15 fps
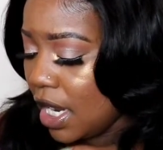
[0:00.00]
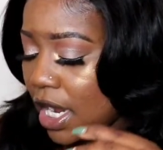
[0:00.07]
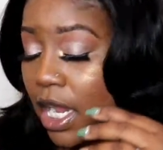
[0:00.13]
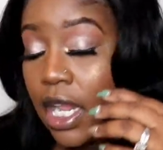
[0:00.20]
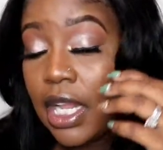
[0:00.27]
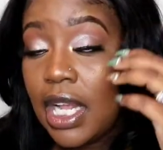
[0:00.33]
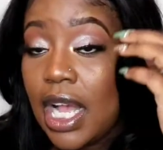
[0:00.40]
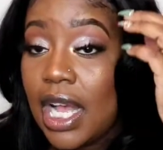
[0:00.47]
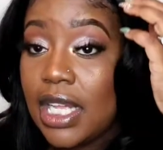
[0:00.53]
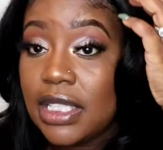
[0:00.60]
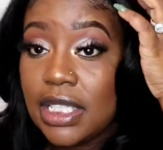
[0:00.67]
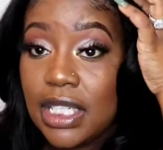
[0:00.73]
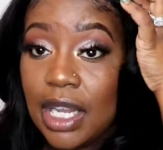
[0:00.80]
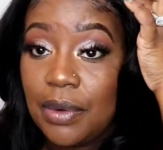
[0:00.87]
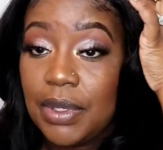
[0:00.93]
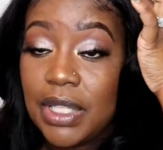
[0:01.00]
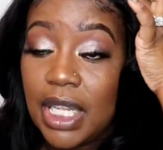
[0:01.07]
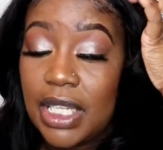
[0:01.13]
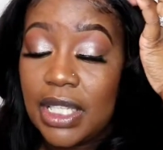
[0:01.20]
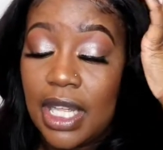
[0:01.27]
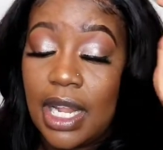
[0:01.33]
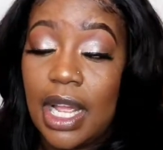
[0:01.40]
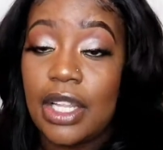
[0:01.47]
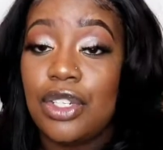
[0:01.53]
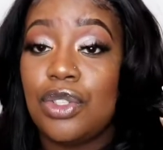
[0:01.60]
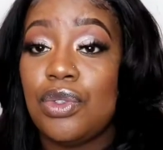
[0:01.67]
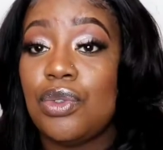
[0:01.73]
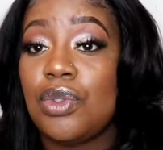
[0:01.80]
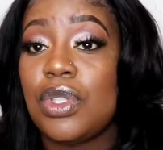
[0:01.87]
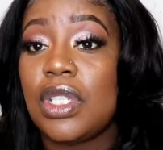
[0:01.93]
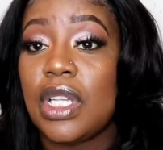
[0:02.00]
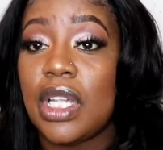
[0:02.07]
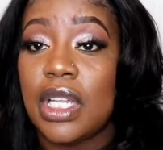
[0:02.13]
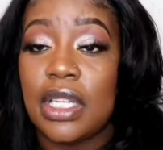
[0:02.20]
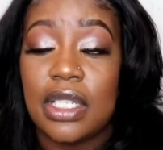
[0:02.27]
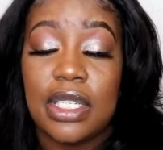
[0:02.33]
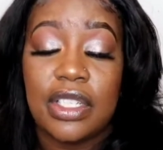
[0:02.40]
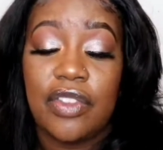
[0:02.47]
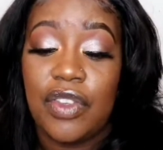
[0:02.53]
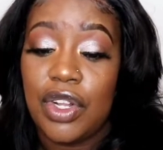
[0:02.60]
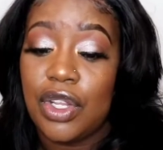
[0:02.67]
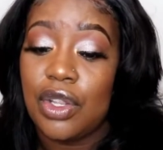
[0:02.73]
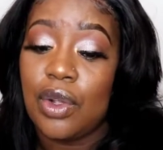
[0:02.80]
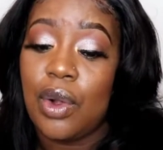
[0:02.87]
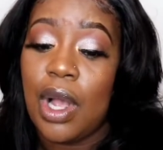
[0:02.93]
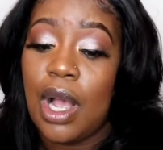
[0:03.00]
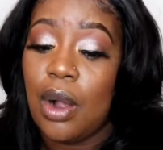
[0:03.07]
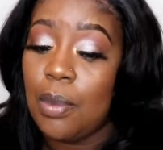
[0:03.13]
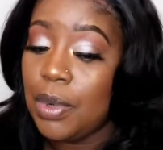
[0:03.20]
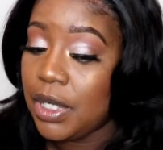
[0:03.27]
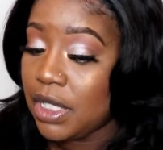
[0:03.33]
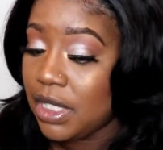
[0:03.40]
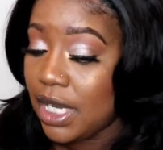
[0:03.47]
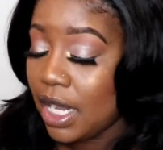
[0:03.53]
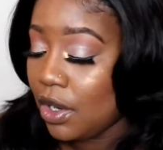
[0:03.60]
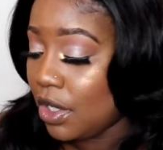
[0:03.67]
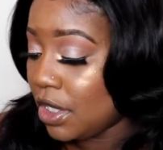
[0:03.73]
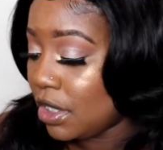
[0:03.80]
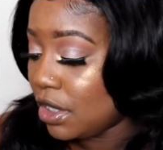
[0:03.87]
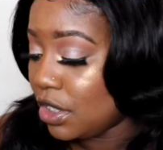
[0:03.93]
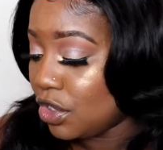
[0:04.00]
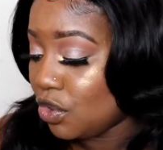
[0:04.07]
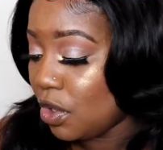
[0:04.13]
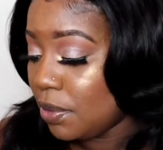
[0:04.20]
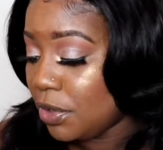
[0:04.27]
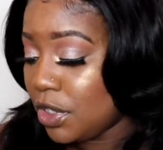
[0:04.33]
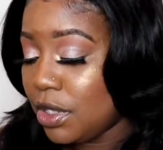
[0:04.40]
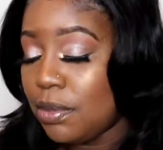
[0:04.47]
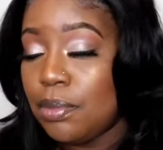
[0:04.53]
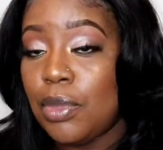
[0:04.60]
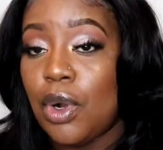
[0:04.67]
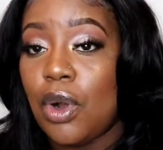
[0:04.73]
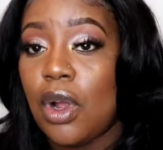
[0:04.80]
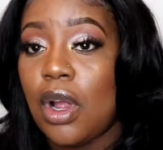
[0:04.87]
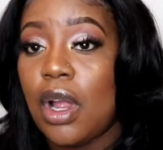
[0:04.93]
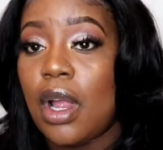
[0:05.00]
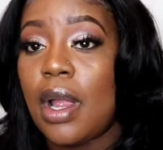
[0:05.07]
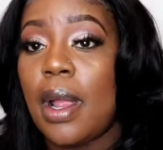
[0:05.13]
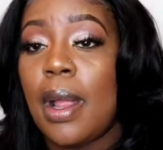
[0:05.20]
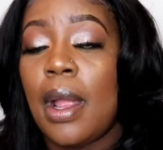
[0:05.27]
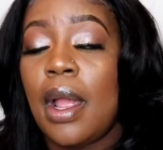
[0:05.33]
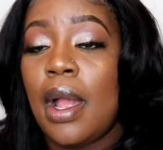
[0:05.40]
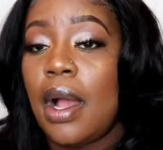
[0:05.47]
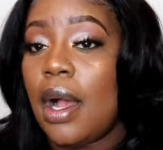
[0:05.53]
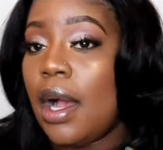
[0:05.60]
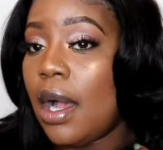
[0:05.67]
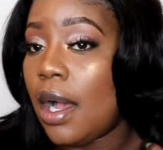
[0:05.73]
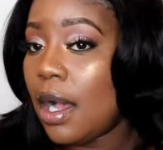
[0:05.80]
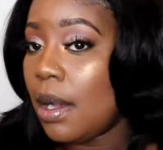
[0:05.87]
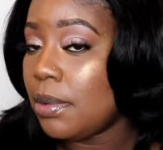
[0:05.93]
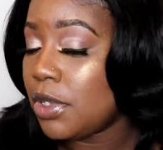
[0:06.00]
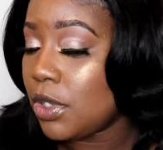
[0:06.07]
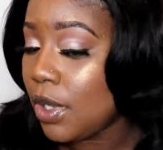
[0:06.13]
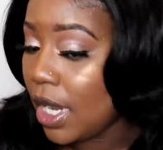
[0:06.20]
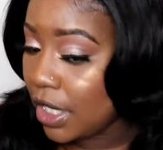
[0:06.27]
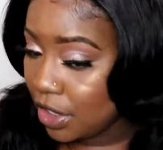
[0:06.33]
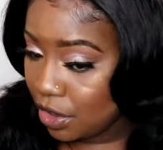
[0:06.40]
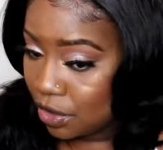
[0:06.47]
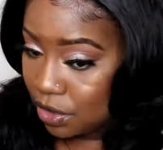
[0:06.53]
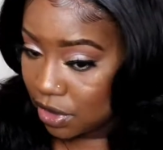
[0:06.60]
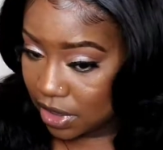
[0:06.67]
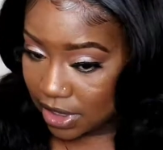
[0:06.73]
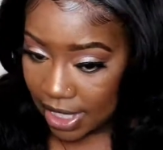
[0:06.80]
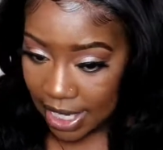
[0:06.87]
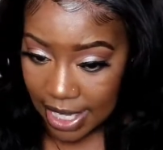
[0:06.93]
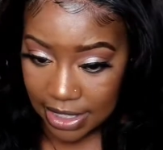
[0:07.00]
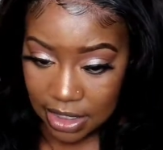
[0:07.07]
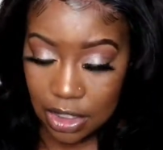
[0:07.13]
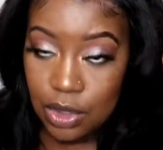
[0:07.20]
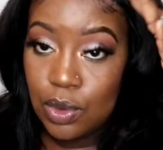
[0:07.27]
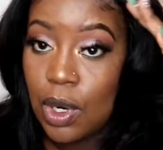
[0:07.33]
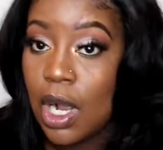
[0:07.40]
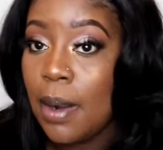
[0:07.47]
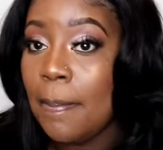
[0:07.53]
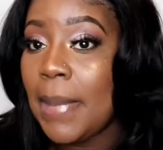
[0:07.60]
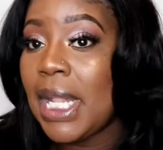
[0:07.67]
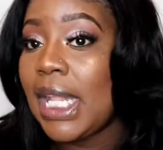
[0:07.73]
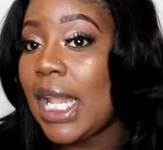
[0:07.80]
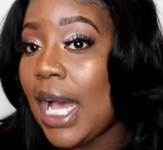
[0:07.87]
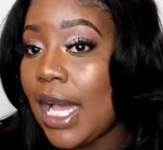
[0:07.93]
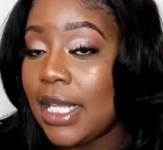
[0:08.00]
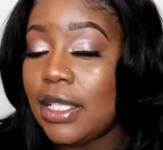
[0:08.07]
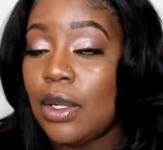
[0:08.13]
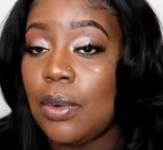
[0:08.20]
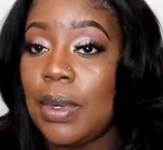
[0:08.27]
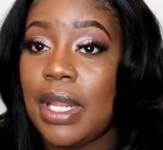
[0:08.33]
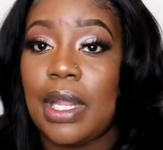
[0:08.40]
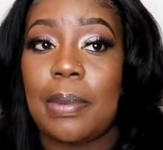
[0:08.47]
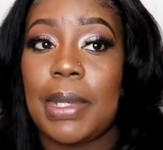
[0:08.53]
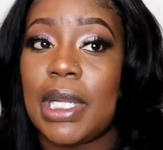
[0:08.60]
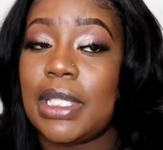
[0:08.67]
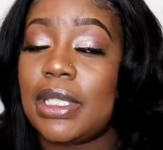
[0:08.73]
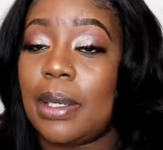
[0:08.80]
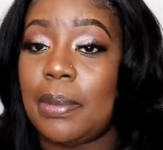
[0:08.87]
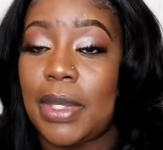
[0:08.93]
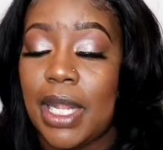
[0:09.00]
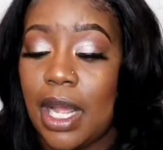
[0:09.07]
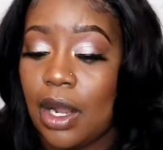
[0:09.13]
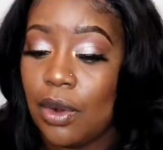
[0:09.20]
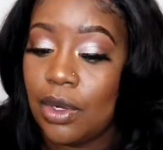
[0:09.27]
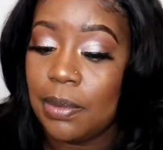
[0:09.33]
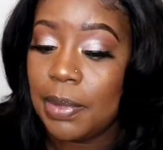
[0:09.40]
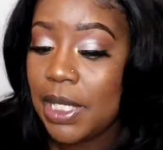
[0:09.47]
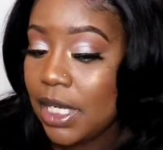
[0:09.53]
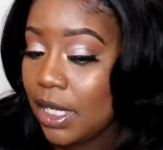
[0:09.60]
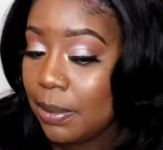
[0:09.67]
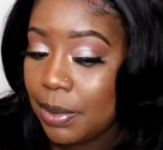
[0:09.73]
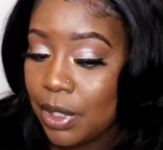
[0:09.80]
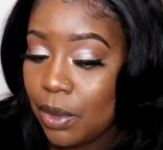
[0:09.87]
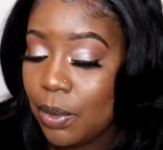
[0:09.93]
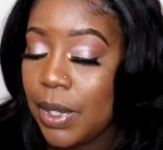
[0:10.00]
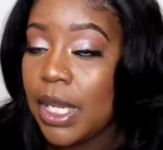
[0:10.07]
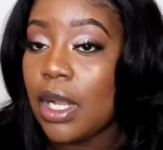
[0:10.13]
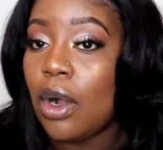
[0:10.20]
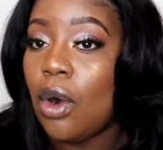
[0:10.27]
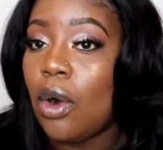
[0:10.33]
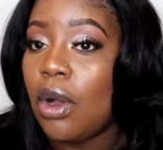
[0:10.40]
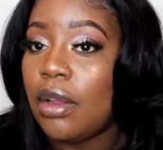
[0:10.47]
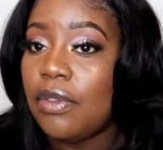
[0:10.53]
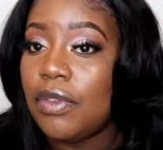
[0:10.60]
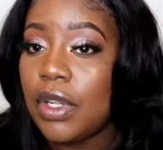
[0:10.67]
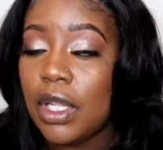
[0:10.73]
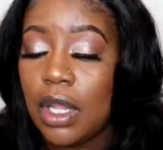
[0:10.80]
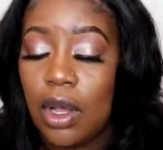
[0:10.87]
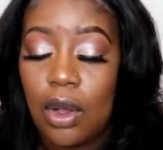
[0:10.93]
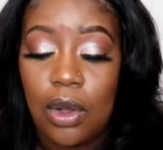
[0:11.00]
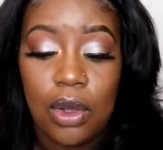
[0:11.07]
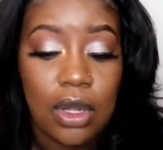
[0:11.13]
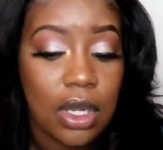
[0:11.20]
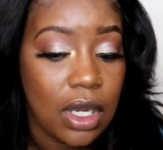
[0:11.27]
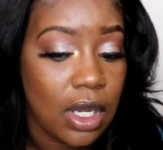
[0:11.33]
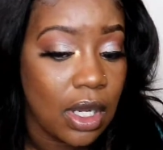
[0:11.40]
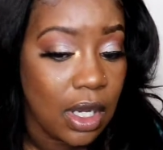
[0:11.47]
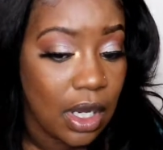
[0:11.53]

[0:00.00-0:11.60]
And guys, everything that I use in this video, I'll put it down in the description bar. So I use that to apply the wig because I'm not going to be keeping the wig on for long.